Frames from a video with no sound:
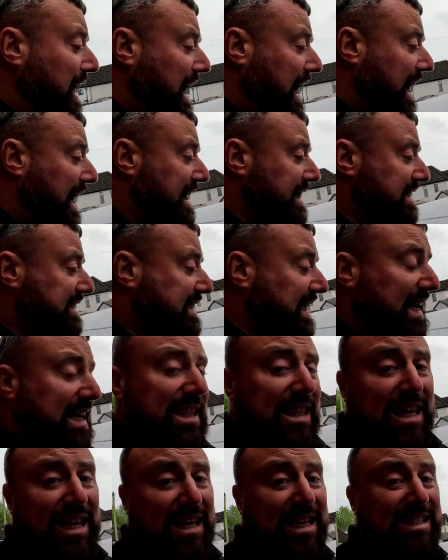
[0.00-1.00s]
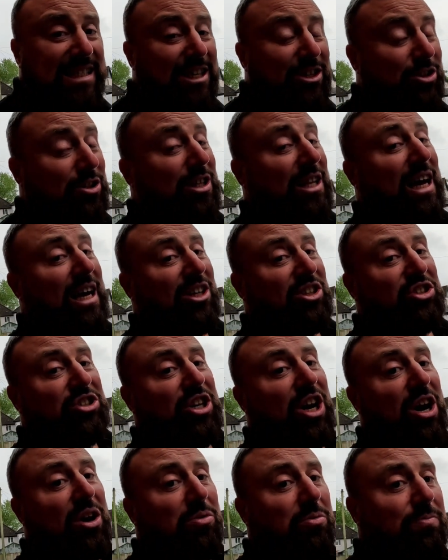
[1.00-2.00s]
The second thing is it doesn't like
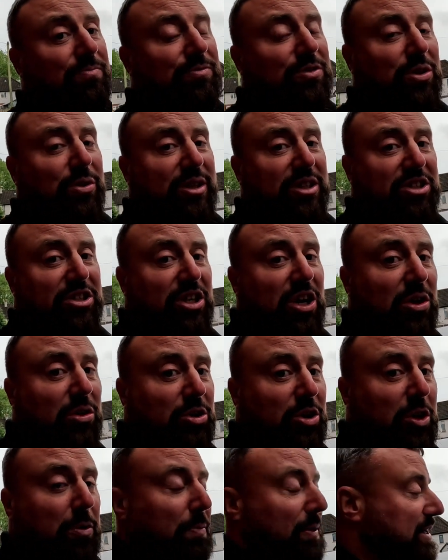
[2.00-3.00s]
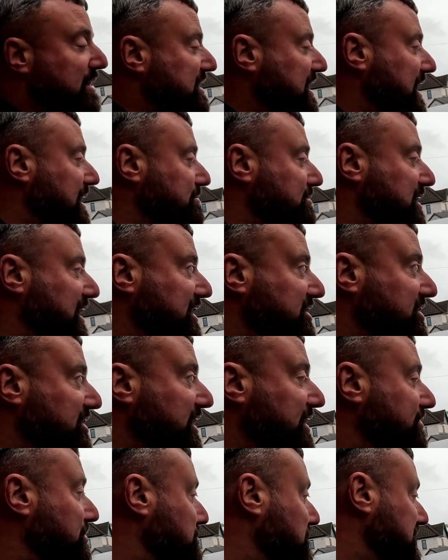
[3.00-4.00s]
snow, so it snowed a couple of times last
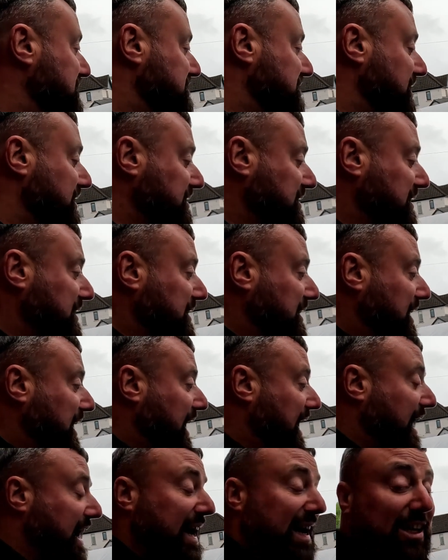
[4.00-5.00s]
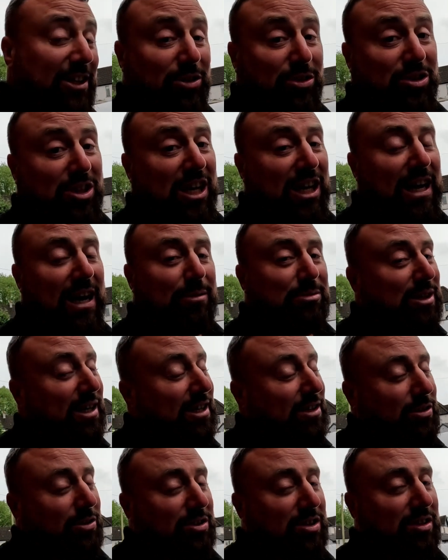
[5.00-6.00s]
year in winter. It does collapse.
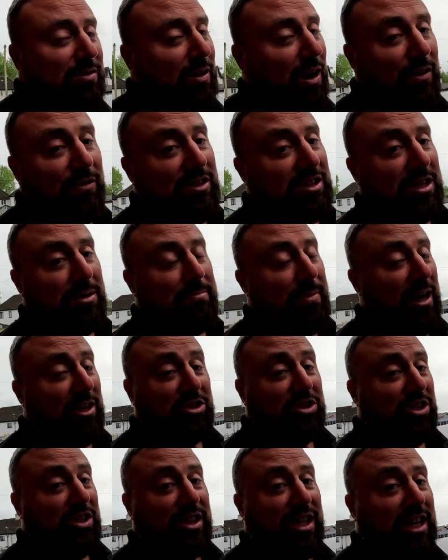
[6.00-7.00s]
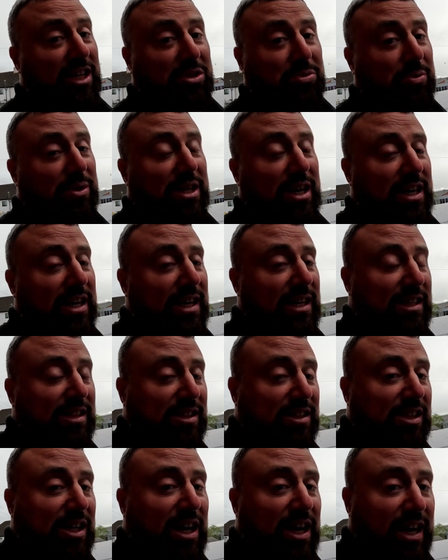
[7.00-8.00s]
It does obviously mention this within
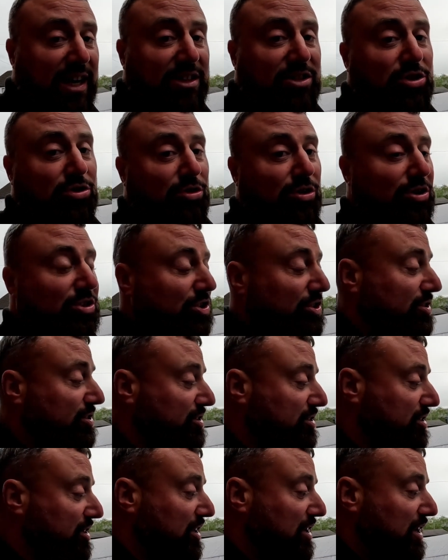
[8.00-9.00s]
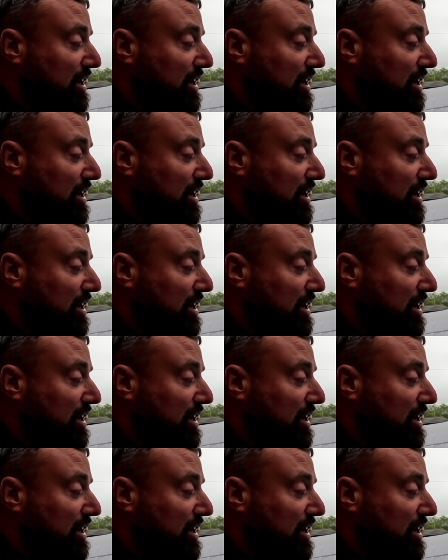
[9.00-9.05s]
its instructions.